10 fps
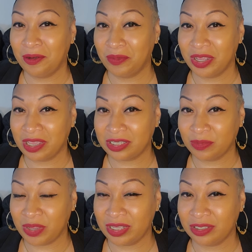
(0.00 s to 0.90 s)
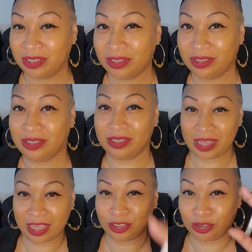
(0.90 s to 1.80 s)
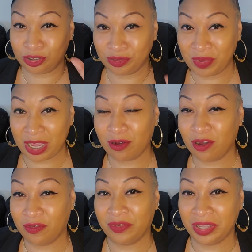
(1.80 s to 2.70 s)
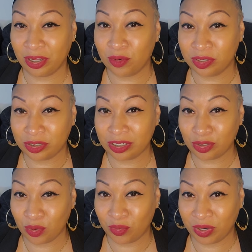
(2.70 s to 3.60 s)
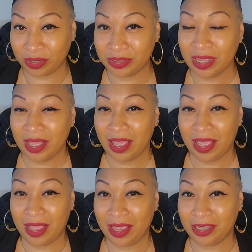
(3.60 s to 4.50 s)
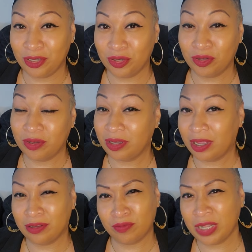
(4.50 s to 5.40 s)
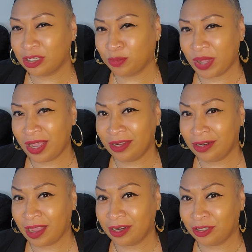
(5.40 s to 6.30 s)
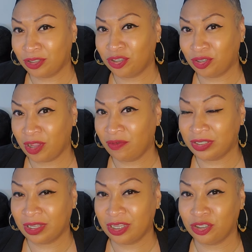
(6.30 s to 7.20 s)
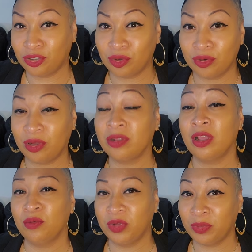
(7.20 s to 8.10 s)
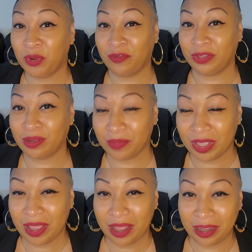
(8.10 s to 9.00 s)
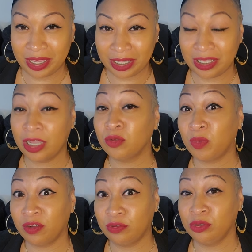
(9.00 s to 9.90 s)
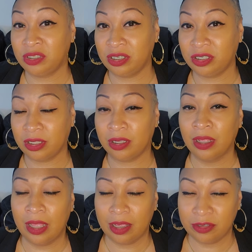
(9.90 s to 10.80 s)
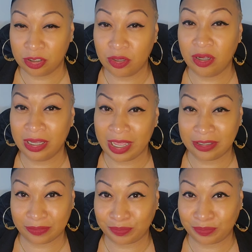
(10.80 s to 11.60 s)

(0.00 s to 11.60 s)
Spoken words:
when Cancer man decides to back off and go into his own world. And, you know, a lot of spying, a lot of investigations going on with the both of them. Okay, they could both do it to each other. So, again,